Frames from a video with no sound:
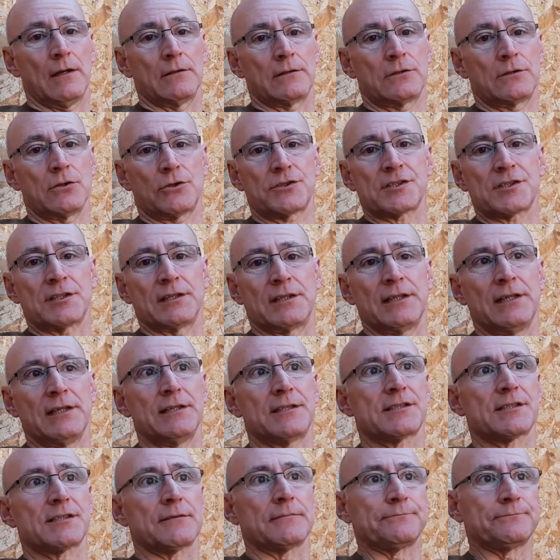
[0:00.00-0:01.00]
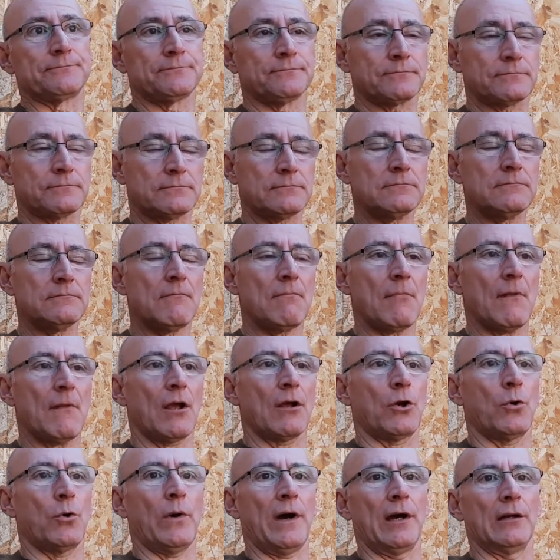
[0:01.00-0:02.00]
ducks and geese,
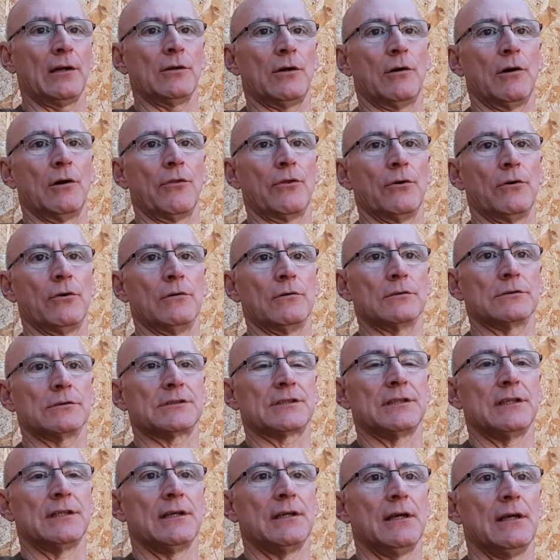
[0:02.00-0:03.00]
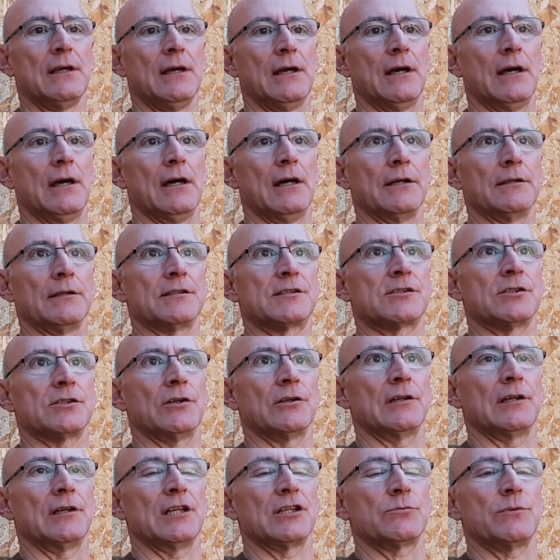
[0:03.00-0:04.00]
quite a lot of those, and
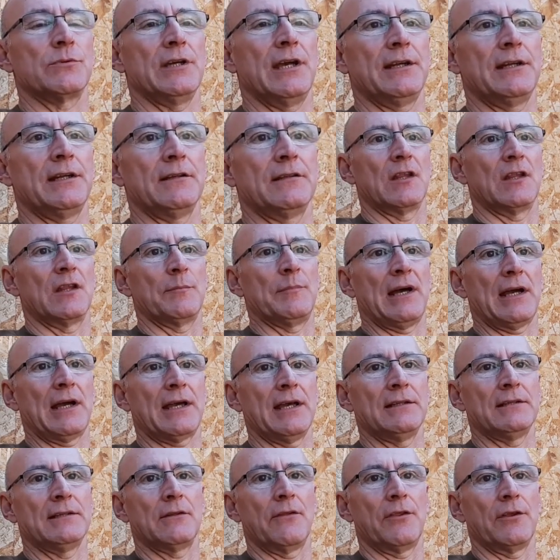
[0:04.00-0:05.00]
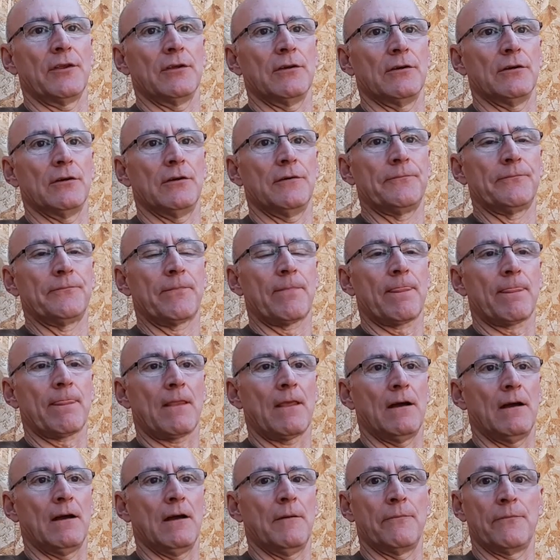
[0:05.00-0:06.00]
certainly as we head the back end of the year,
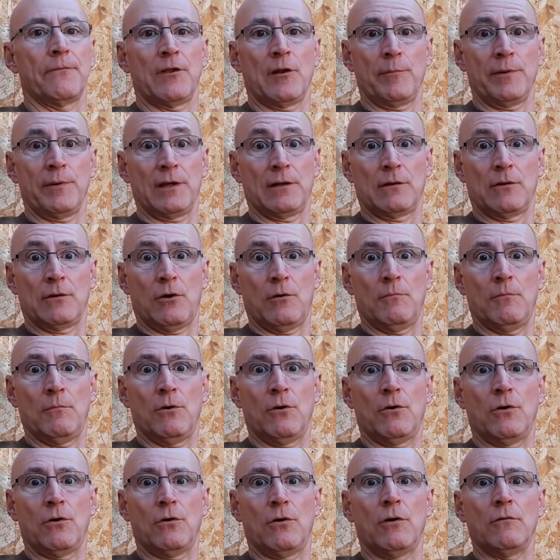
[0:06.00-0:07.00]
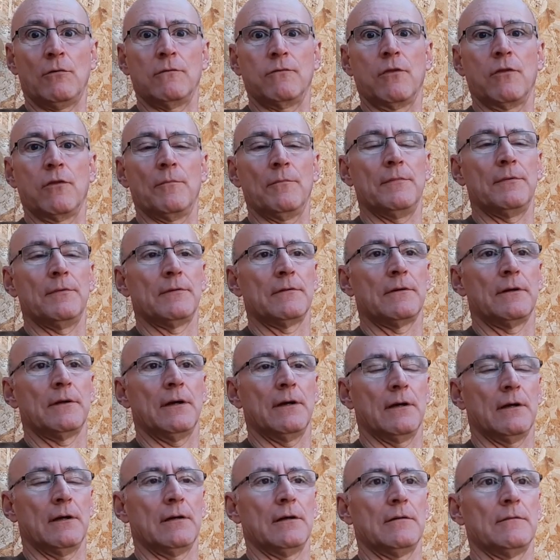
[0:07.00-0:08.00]
there'll be a lot more of them
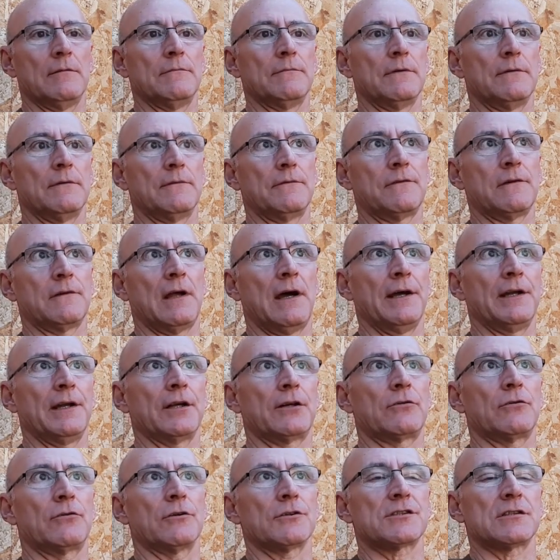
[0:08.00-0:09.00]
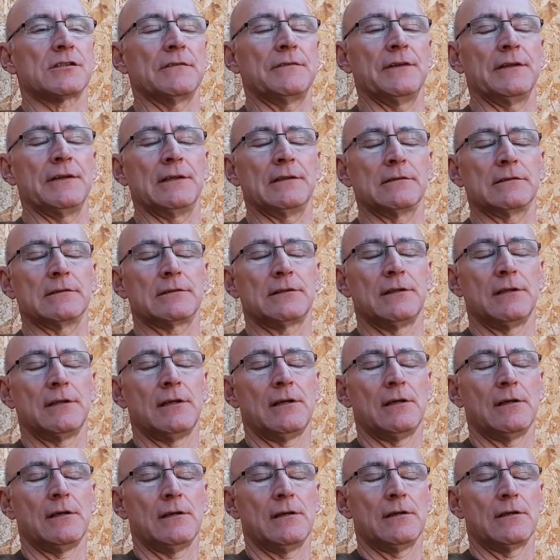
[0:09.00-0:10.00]
flying across the field.
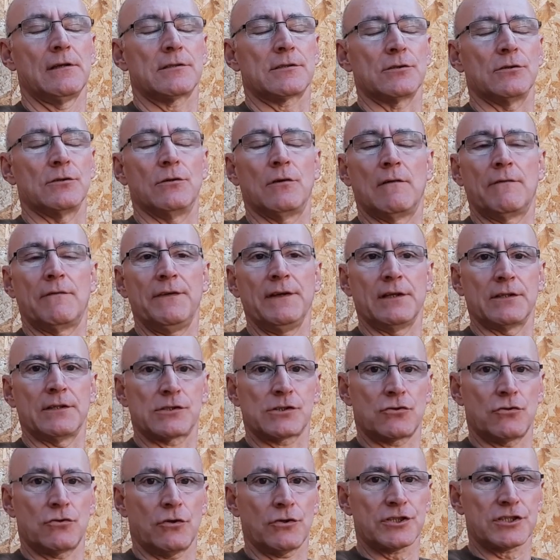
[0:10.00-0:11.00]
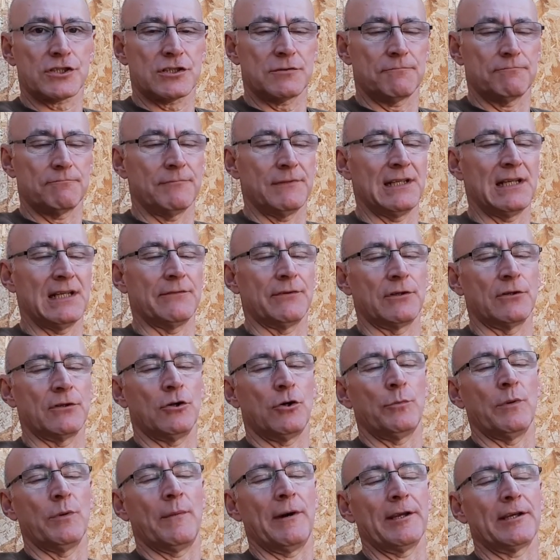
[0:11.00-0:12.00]
So fingers crossed, you never know,
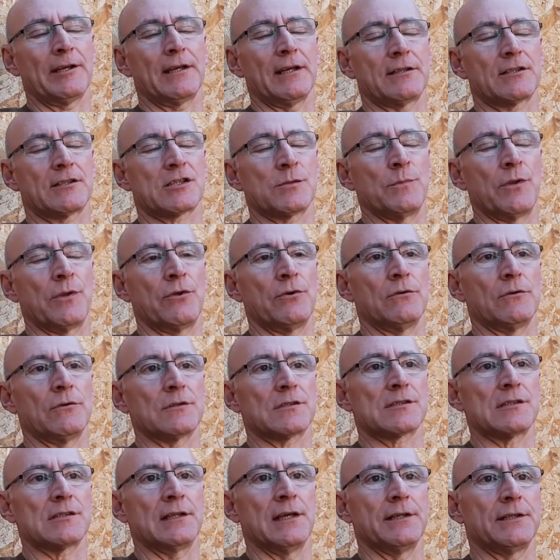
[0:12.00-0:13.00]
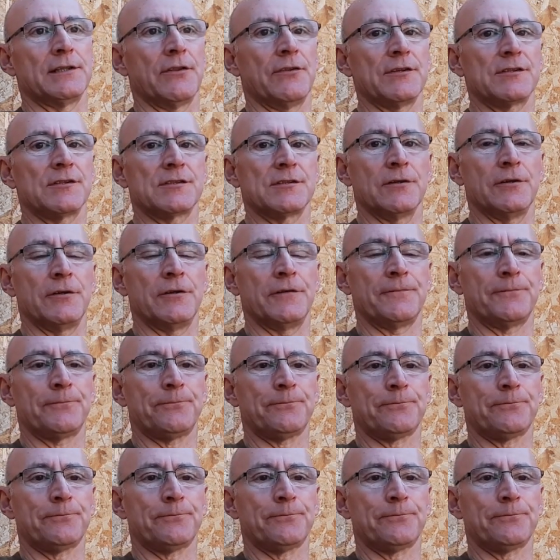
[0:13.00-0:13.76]
we might get some of those later this year.